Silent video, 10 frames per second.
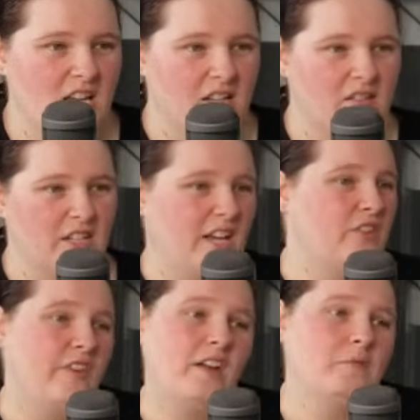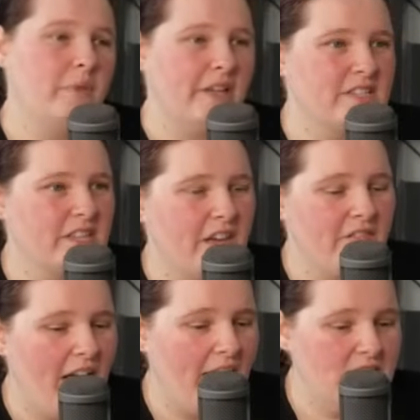in the other fountain pens that they've
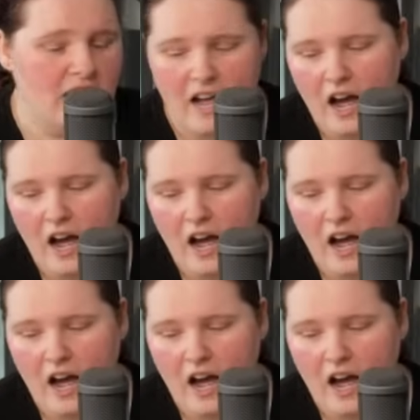had.